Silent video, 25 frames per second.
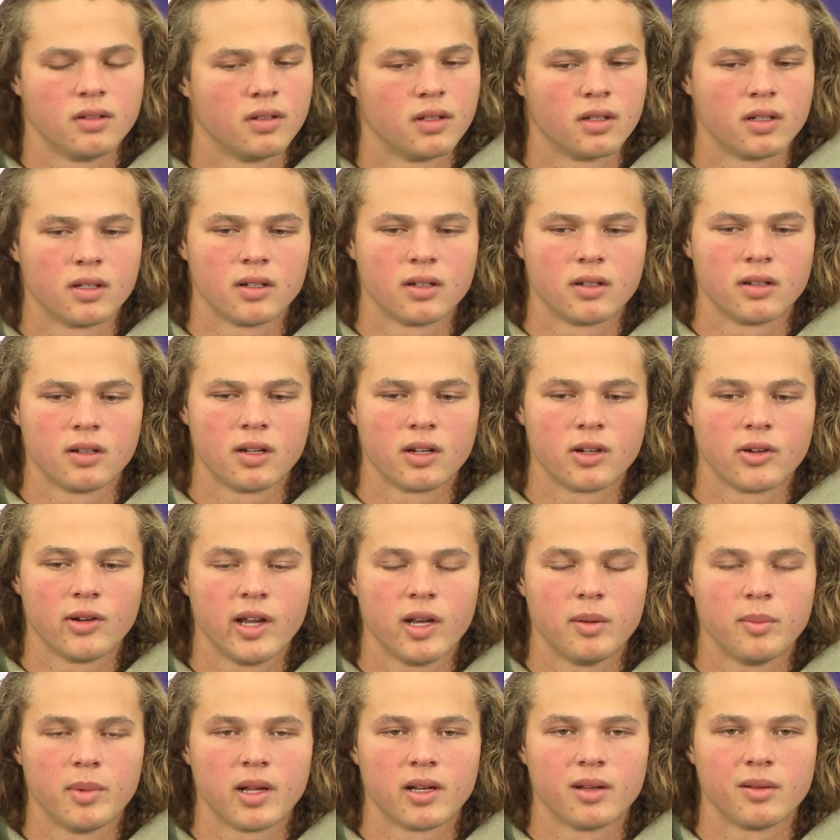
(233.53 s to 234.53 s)
a, a
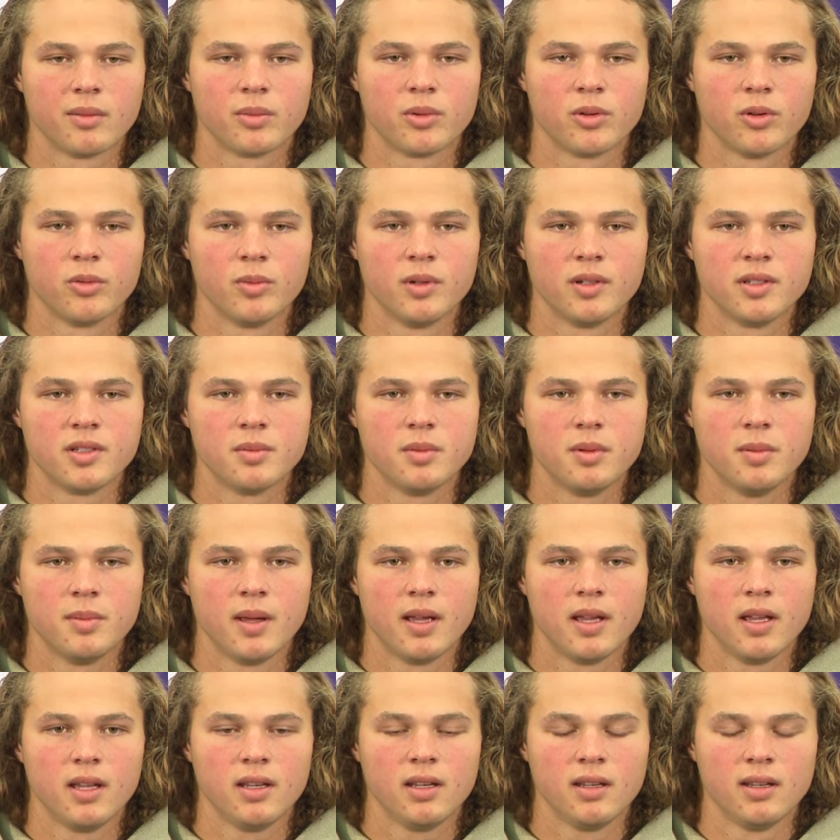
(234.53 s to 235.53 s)
great amount of improvement to be
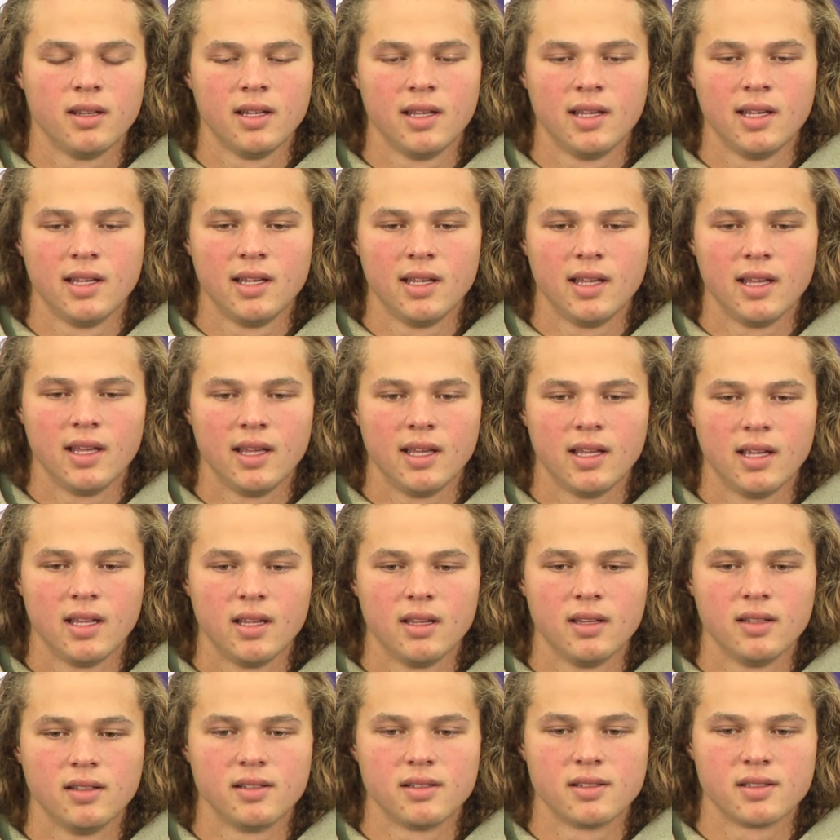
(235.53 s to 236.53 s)
made,
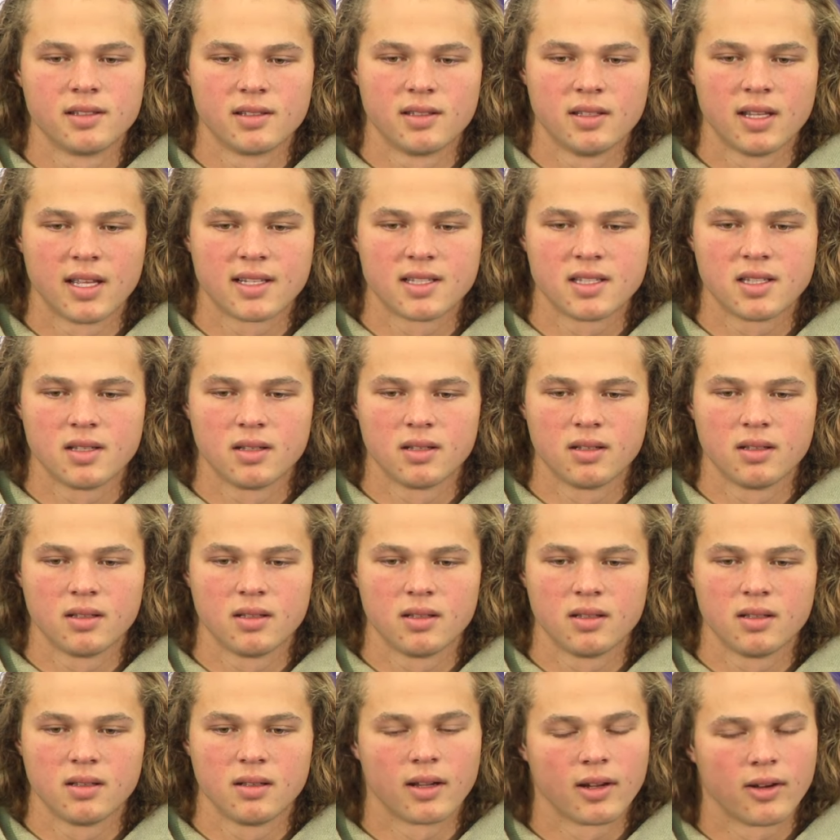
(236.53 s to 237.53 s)
and that's the,
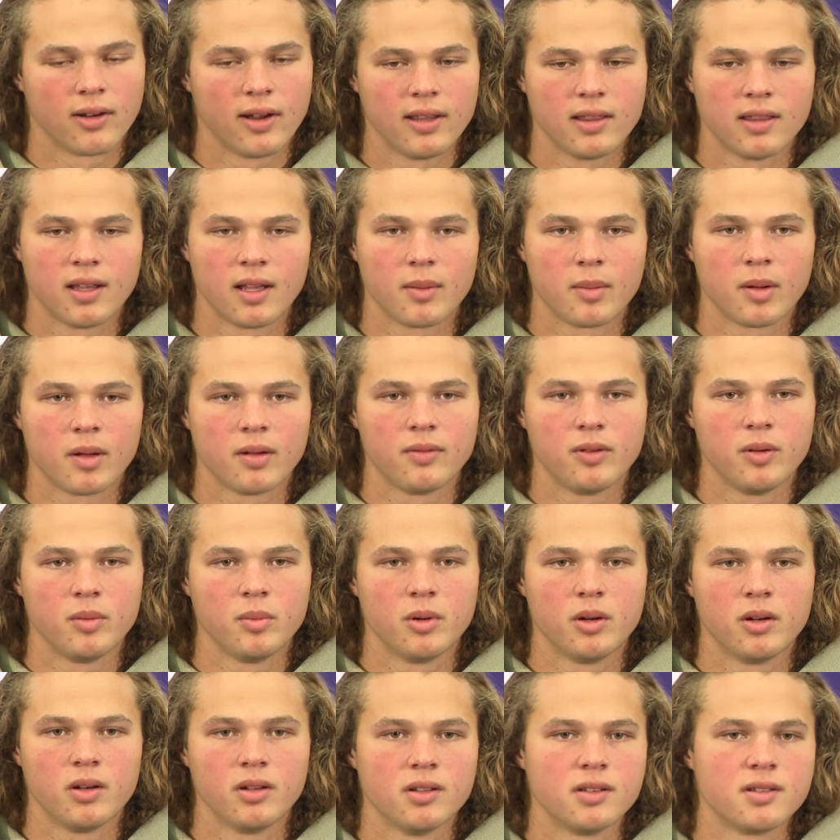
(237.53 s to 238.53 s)
the great thing about
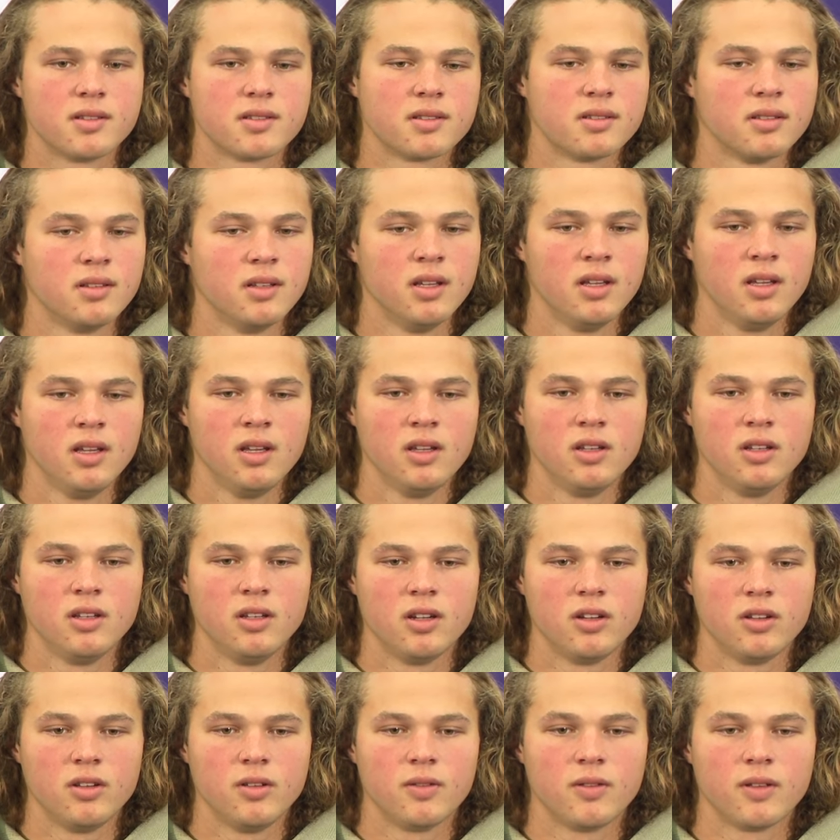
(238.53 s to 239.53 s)
football is, you
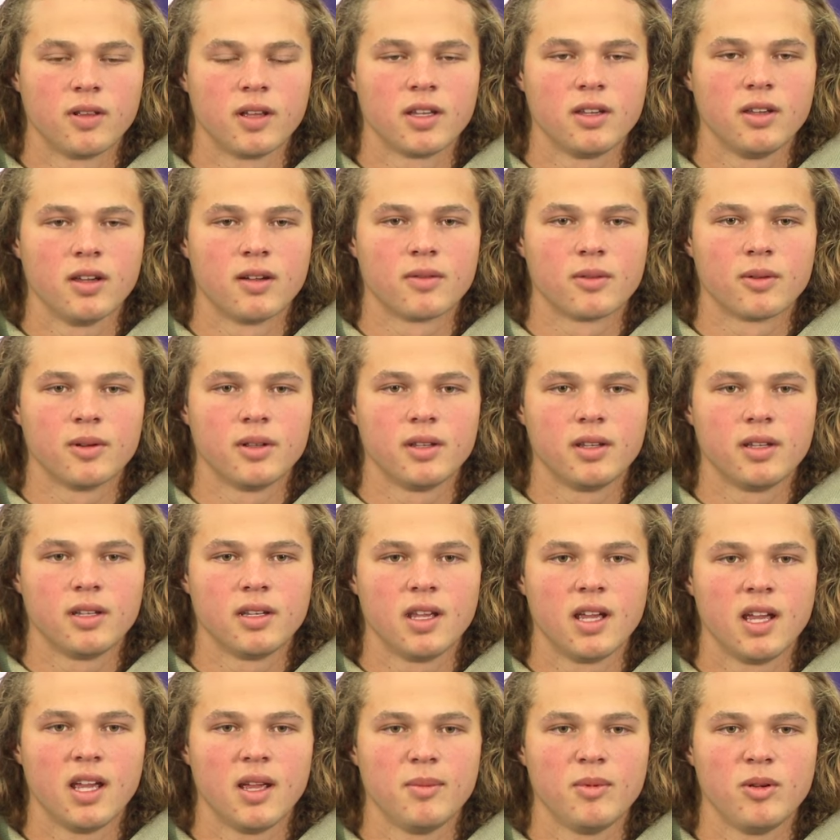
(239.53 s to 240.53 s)
know, you feel like you have a really good
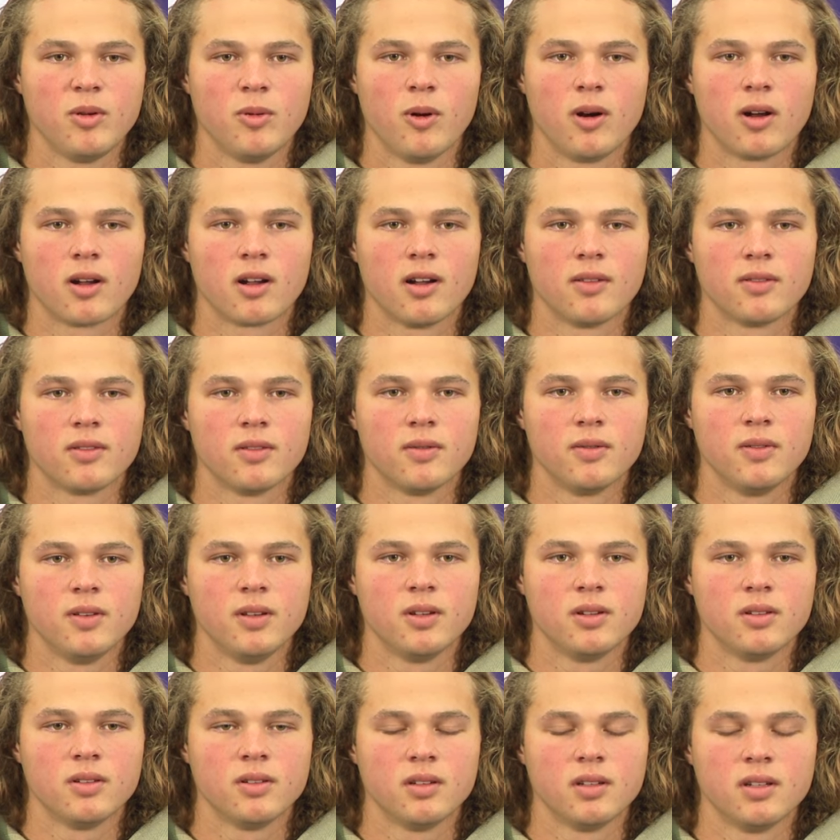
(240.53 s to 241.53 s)
game, you walk off the
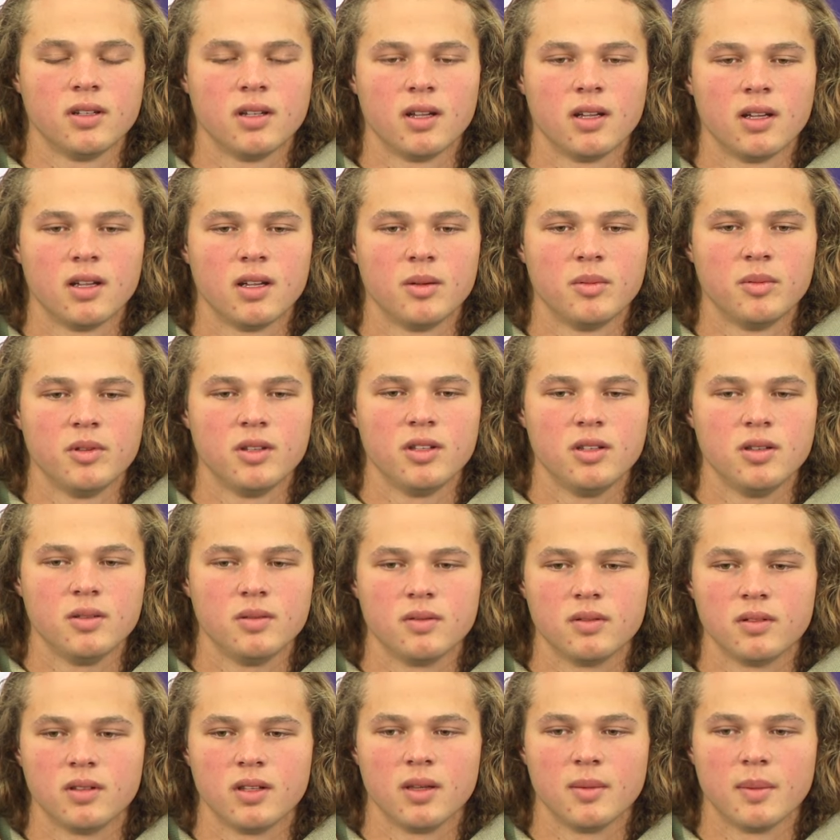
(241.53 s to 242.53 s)
field, um, and then you
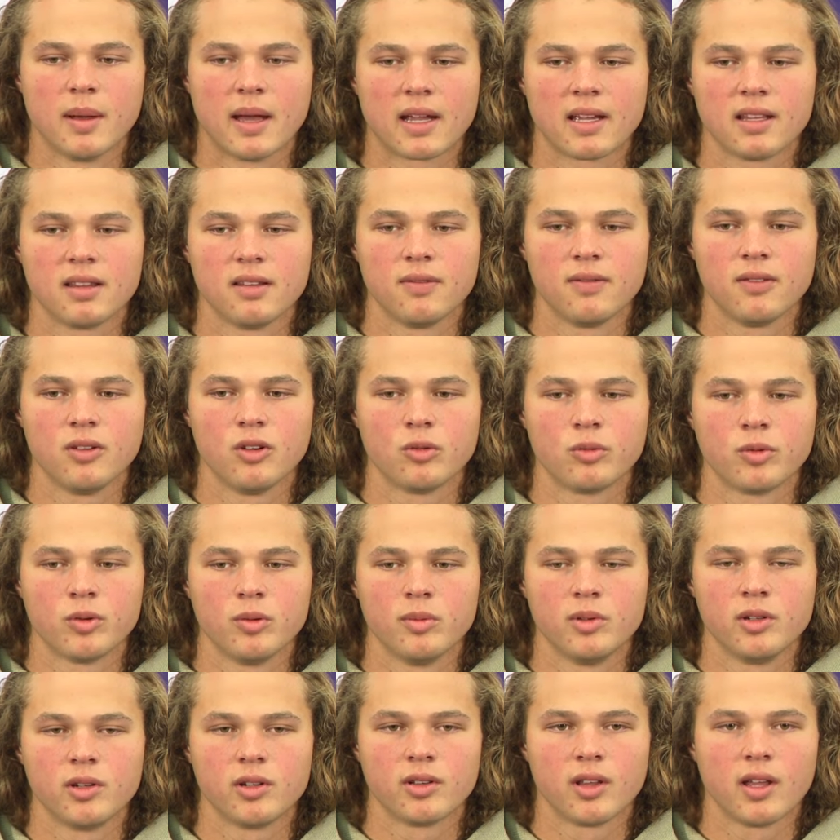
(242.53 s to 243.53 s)
get back in the film
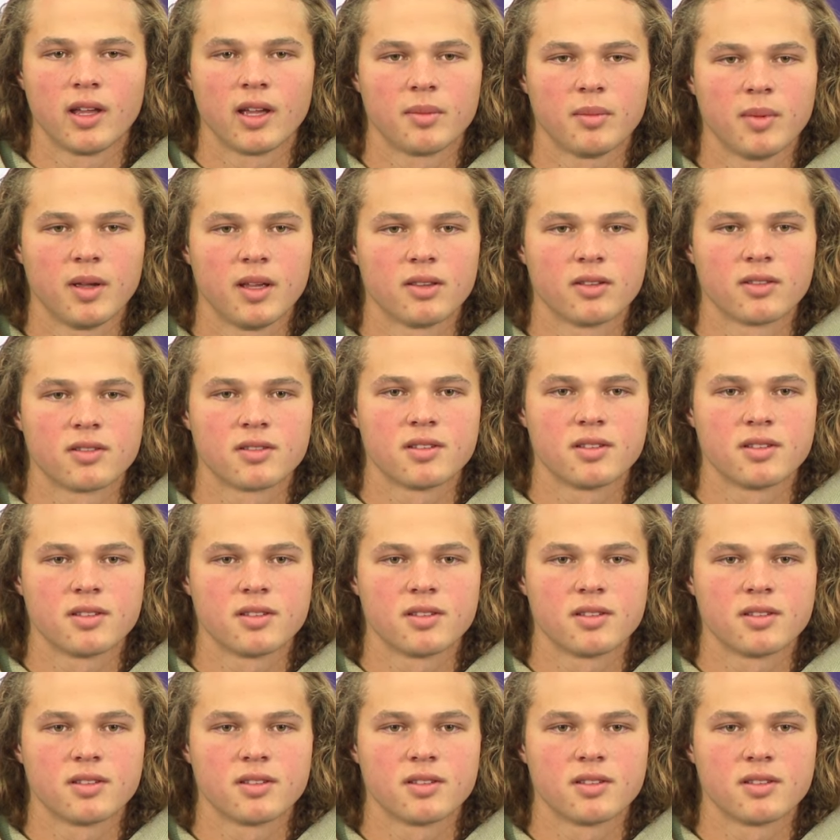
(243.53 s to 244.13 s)
room and you're like, man, there's